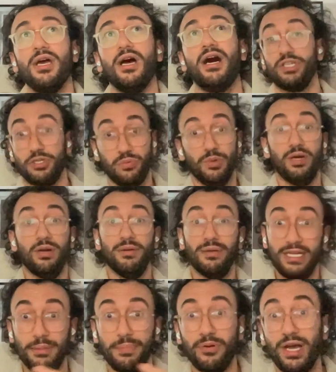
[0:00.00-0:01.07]
which we're
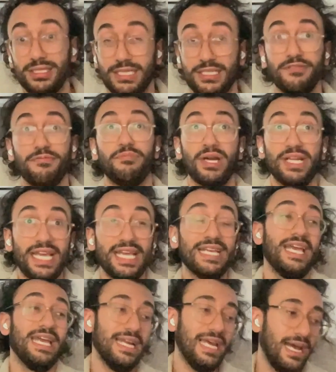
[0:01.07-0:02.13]
in the process of
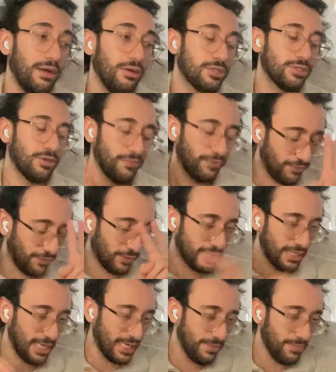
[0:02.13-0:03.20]
bringing in-house or
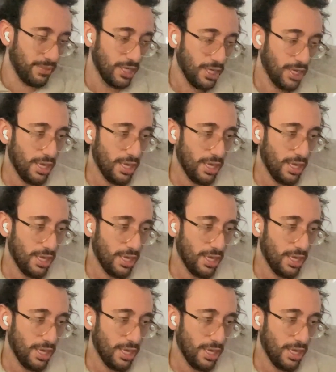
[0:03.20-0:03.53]
full-time.